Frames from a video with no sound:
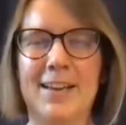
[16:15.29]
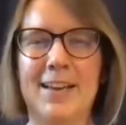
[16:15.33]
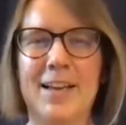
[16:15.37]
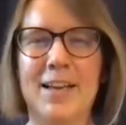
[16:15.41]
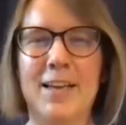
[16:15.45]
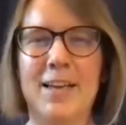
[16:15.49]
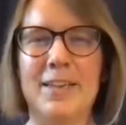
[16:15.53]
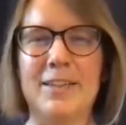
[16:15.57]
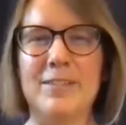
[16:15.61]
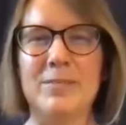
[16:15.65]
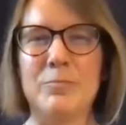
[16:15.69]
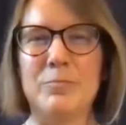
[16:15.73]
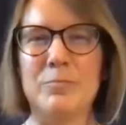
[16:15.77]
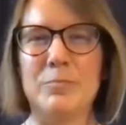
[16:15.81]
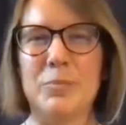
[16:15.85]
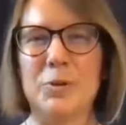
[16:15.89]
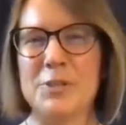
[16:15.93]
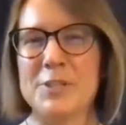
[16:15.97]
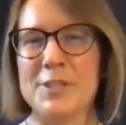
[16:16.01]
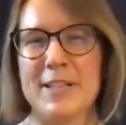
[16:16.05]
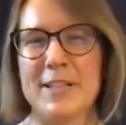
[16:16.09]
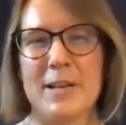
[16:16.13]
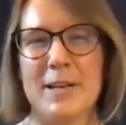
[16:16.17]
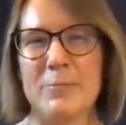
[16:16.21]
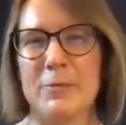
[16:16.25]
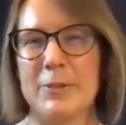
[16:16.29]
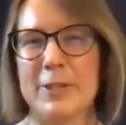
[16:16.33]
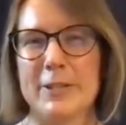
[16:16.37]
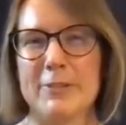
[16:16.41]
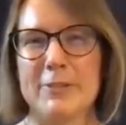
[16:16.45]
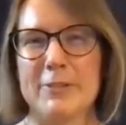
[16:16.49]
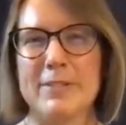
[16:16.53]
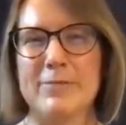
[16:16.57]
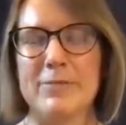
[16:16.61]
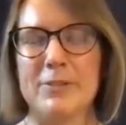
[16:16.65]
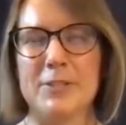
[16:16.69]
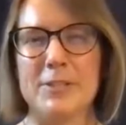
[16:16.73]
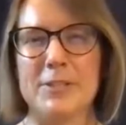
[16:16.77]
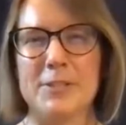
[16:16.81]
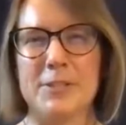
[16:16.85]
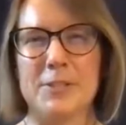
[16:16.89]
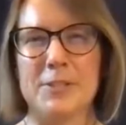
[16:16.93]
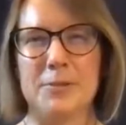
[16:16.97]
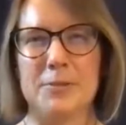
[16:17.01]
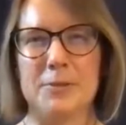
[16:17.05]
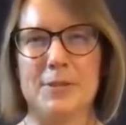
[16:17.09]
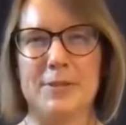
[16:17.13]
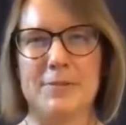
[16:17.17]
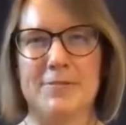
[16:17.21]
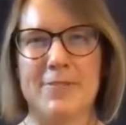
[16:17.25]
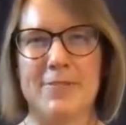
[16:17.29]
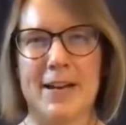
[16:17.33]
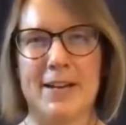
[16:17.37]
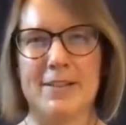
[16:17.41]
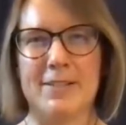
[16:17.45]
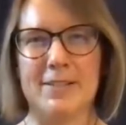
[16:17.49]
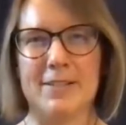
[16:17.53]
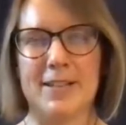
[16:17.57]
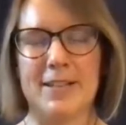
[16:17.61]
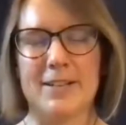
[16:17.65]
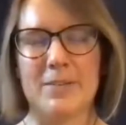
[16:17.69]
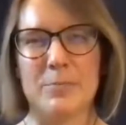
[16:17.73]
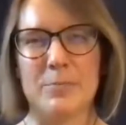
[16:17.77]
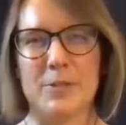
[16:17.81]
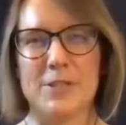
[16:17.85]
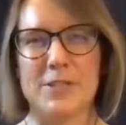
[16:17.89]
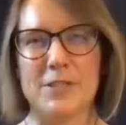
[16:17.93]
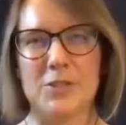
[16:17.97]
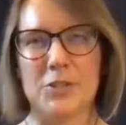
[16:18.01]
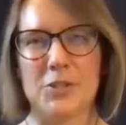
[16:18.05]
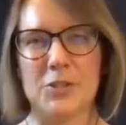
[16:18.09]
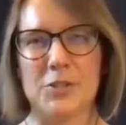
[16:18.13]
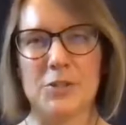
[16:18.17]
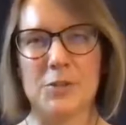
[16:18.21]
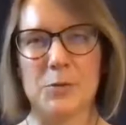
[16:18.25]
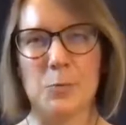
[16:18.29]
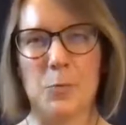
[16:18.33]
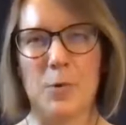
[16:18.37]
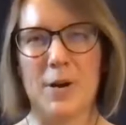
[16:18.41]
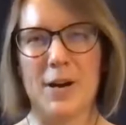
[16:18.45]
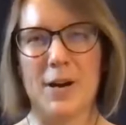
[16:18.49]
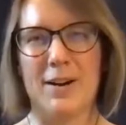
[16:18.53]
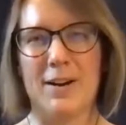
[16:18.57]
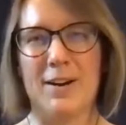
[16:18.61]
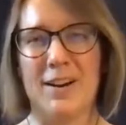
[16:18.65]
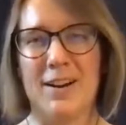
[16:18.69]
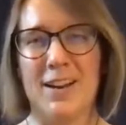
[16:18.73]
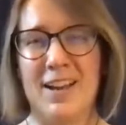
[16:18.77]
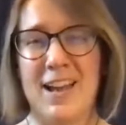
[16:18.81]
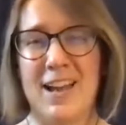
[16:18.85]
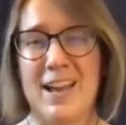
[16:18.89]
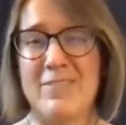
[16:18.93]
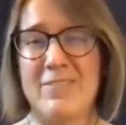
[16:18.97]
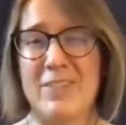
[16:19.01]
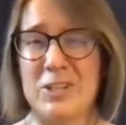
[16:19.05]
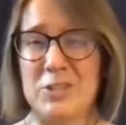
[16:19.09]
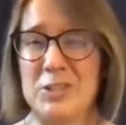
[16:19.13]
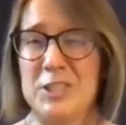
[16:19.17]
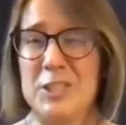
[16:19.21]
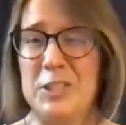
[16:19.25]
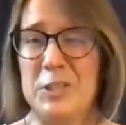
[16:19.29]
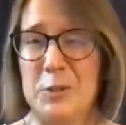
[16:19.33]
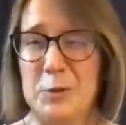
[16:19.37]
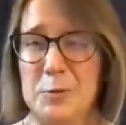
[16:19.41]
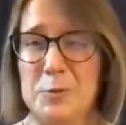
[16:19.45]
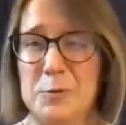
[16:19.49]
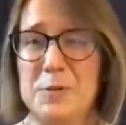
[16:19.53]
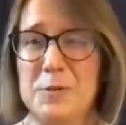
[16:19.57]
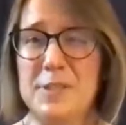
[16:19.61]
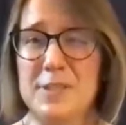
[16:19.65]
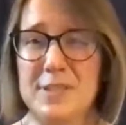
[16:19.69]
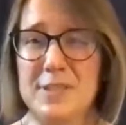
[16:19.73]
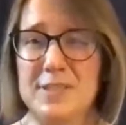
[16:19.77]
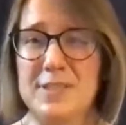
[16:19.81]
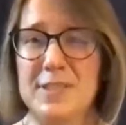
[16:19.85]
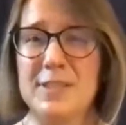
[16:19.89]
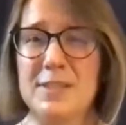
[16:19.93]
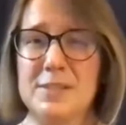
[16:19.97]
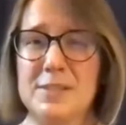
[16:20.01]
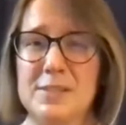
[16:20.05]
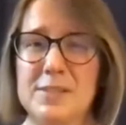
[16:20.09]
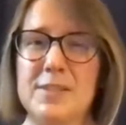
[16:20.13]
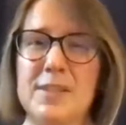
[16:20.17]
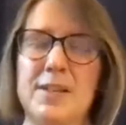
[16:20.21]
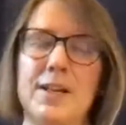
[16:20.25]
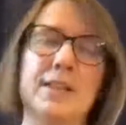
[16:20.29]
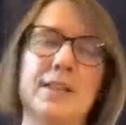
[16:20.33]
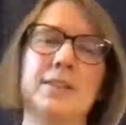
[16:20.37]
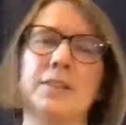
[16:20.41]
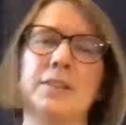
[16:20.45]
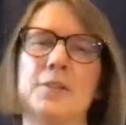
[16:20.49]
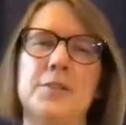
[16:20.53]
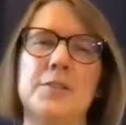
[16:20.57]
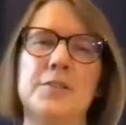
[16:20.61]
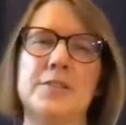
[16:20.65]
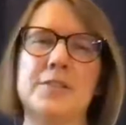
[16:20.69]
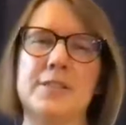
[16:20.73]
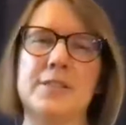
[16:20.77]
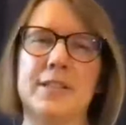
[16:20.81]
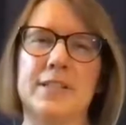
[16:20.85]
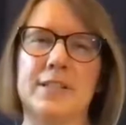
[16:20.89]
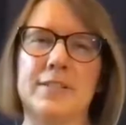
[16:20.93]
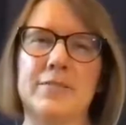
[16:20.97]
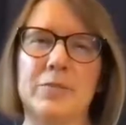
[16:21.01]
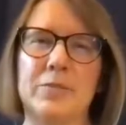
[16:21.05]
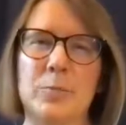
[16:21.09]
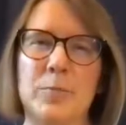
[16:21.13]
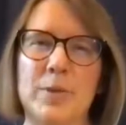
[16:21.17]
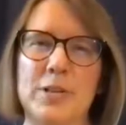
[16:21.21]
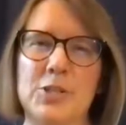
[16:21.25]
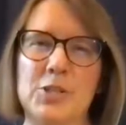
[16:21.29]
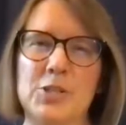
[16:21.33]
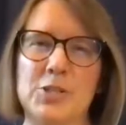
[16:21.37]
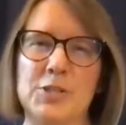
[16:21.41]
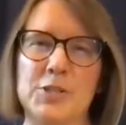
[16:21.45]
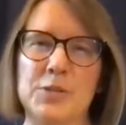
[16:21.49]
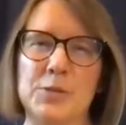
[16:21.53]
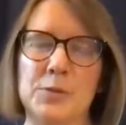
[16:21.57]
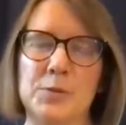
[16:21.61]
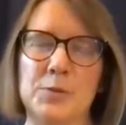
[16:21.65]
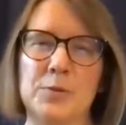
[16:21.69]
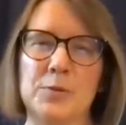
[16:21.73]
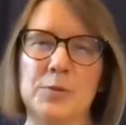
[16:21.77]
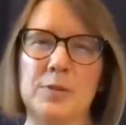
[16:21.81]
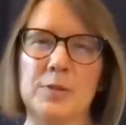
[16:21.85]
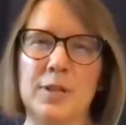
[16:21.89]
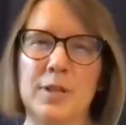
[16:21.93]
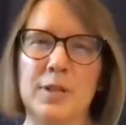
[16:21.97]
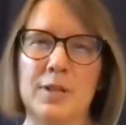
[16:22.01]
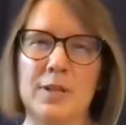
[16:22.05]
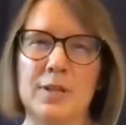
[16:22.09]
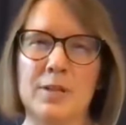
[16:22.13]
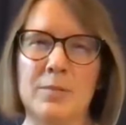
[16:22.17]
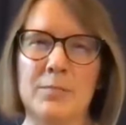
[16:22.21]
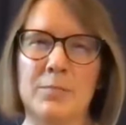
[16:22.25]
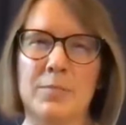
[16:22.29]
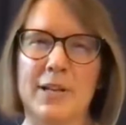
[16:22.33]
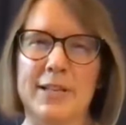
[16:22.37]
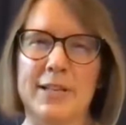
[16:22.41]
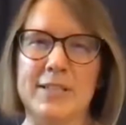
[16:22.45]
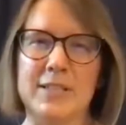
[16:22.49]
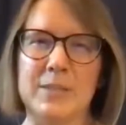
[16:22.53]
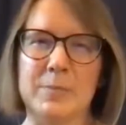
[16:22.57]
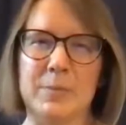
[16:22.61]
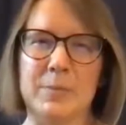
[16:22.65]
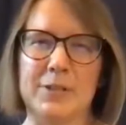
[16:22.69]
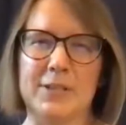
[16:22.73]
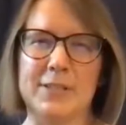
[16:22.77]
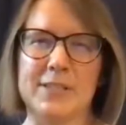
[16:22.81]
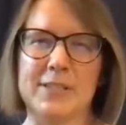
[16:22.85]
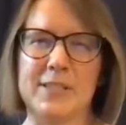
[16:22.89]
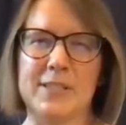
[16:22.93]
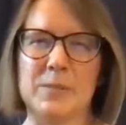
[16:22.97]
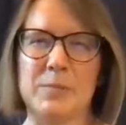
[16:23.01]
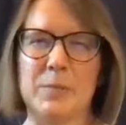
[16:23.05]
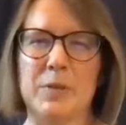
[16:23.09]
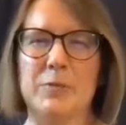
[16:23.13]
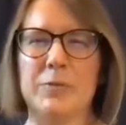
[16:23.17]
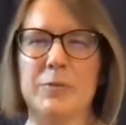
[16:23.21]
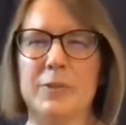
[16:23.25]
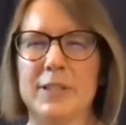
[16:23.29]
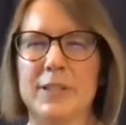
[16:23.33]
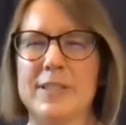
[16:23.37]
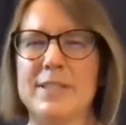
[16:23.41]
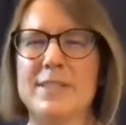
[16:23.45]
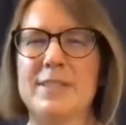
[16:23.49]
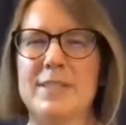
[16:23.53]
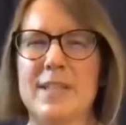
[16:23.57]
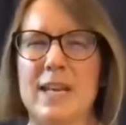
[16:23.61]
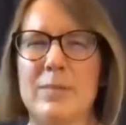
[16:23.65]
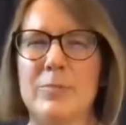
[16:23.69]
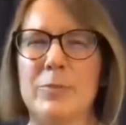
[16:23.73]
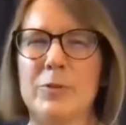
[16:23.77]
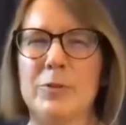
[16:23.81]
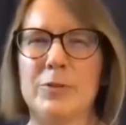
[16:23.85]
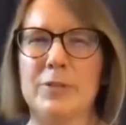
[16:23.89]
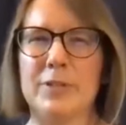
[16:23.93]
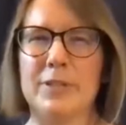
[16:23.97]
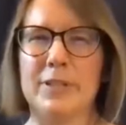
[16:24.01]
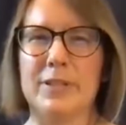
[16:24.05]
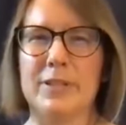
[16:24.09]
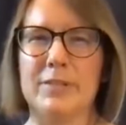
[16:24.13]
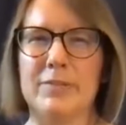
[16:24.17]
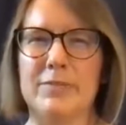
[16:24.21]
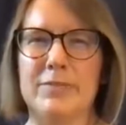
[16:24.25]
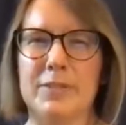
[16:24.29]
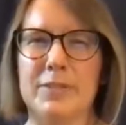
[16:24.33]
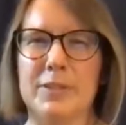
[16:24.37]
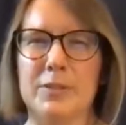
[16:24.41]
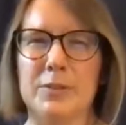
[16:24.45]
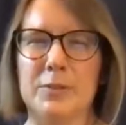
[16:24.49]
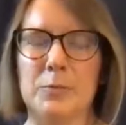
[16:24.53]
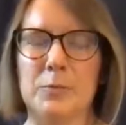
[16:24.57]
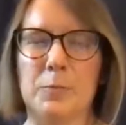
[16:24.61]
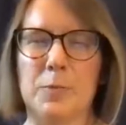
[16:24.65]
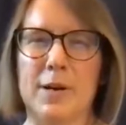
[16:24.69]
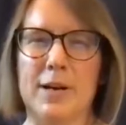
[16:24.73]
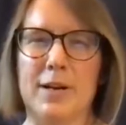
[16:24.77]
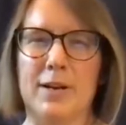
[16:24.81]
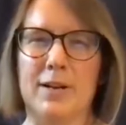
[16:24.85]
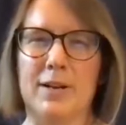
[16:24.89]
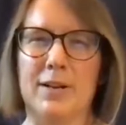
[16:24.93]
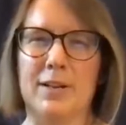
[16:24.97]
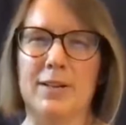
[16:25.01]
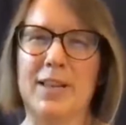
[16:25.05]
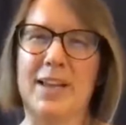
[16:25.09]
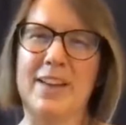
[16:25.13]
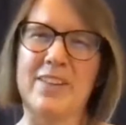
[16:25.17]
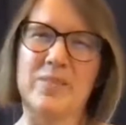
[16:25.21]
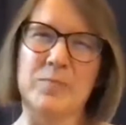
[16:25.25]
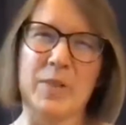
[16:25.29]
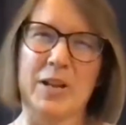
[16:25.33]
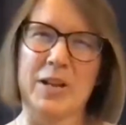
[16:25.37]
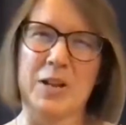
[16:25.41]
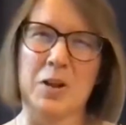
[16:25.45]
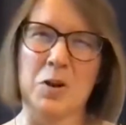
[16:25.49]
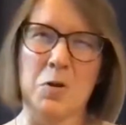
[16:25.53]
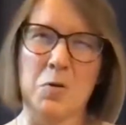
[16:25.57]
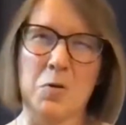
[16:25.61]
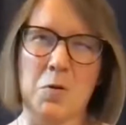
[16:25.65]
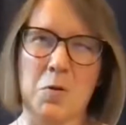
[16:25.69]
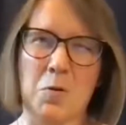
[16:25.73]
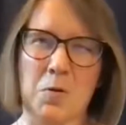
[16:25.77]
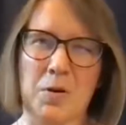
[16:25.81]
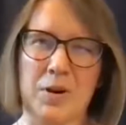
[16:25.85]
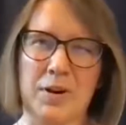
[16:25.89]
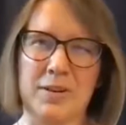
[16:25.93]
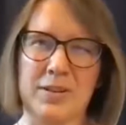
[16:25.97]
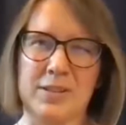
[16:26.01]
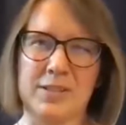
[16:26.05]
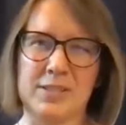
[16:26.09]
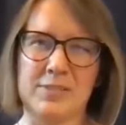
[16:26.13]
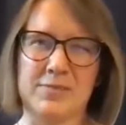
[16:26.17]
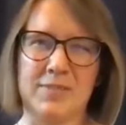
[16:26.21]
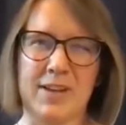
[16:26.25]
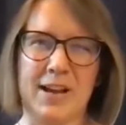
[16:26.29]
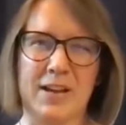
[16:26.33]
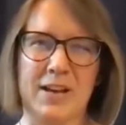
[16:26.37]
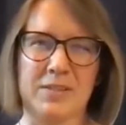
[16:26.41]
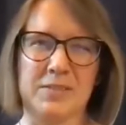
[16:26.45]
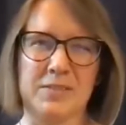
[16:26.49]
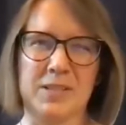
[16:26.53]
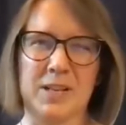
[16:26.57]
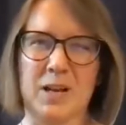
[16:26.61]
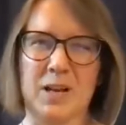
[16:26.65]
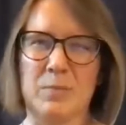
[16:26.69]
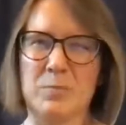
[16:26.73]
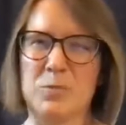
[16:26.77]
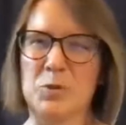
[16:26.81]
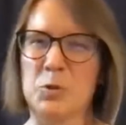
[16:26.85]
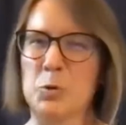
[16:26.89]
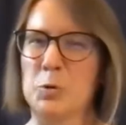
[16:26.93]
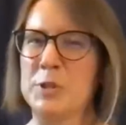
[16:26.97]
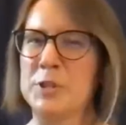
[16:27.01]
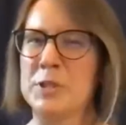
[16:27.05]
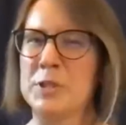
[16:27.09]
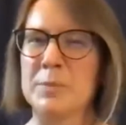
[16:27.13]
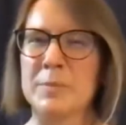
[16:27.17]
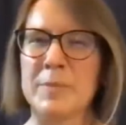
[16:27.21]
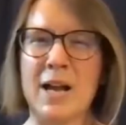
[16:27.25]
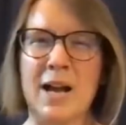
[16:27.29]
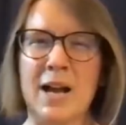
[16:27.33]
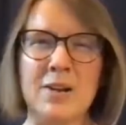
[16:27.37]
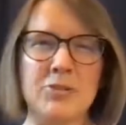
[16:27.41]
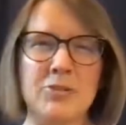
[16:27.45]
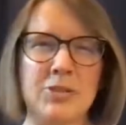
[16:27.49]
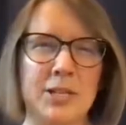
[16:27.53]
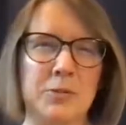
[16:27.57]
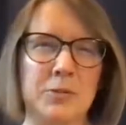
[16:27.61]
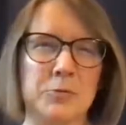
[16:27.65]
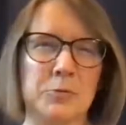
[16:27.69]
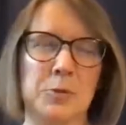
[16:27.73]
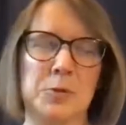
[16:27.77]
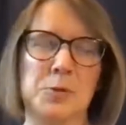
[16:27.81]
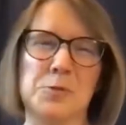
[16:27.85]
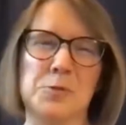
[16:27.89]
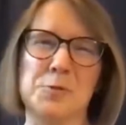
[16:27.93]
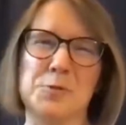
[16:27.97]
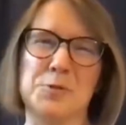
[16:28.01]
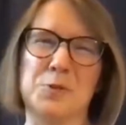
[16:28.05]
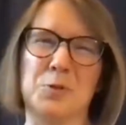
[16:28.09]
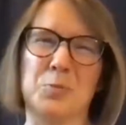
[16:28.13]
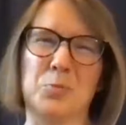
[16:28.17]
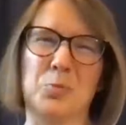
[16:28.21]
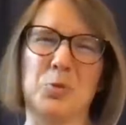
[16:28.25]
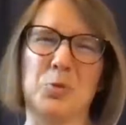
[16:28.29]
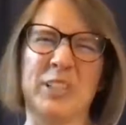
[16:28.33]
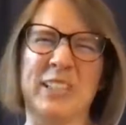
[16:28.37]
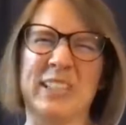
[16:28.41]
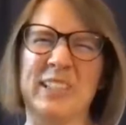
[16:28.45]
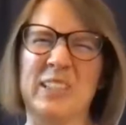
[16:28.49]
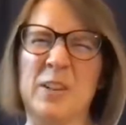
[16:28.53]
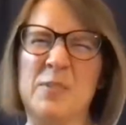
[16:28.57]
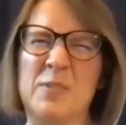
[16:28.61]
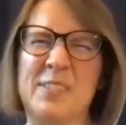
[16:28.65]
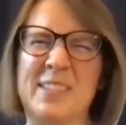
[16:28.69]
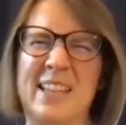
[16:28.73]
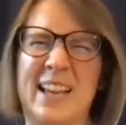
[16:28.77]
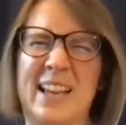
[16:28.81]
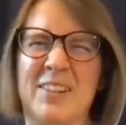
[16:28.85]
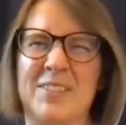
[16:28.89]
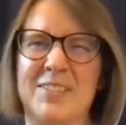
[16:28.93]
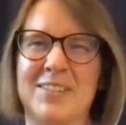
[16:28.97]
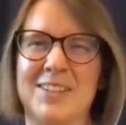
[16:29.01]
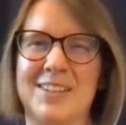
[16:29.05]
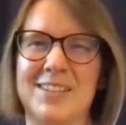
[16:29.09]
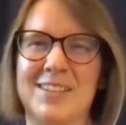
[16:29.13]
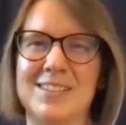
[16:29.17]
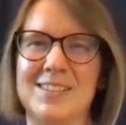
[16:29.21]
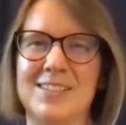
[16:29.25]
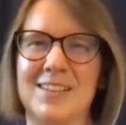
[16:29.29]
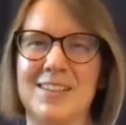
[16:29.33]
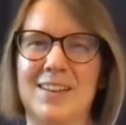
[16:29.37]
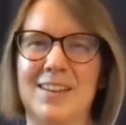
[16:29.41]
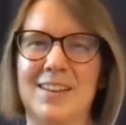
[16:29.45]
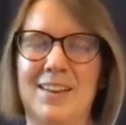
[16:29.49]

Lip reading: And personally, I'm really grateful to have found a lot of positions where I've actually used the skills that I learned in information school. My experience has been really stable in a field where a lot of my cohort has found short-term contract roles or pretty low salaries.